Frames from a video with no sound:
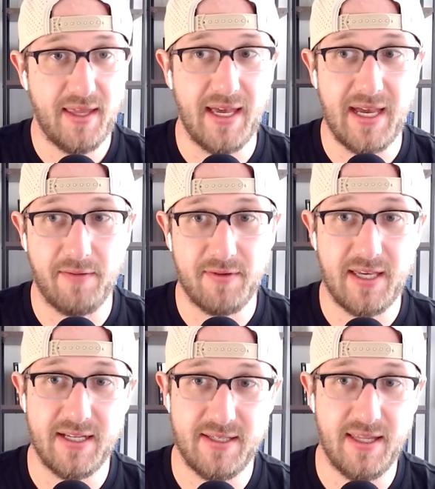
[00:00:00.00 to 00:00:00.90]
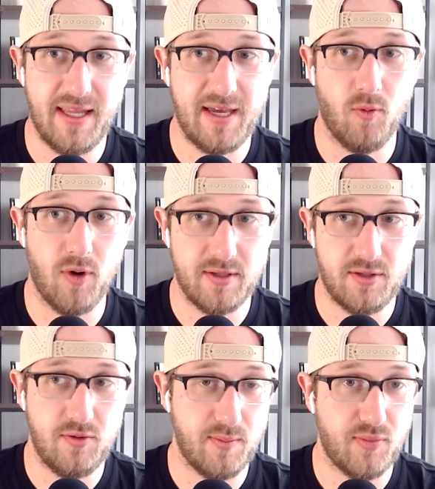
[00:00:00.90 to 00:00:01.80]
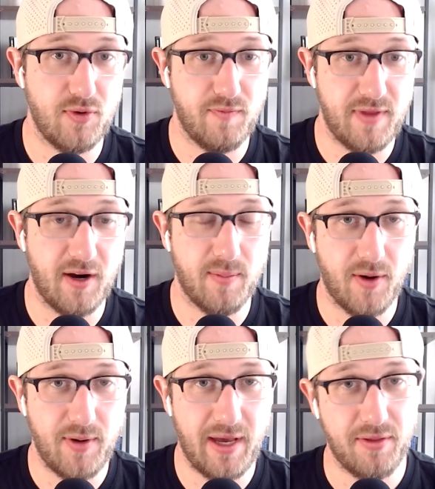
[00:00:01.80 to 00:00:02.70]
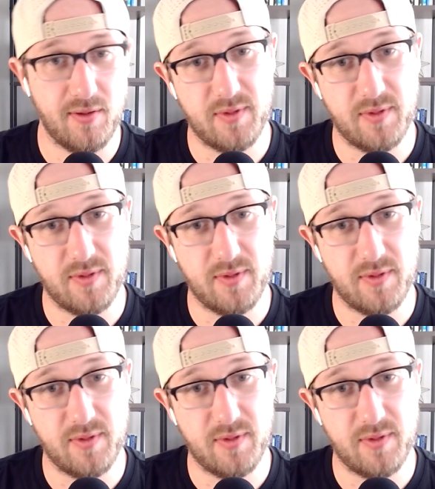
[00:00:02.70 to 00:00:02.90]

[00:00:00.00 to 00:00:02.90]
they have kids and they want to improve their bone health.